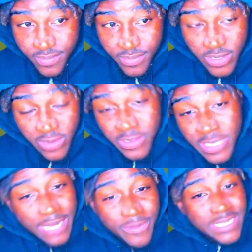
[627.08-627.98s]
Though you
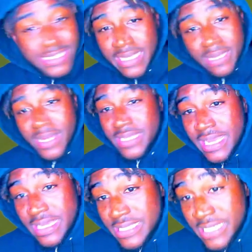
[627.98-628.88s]
can't really celebrate that
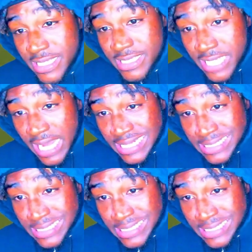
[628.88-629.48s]
because he easily could have had a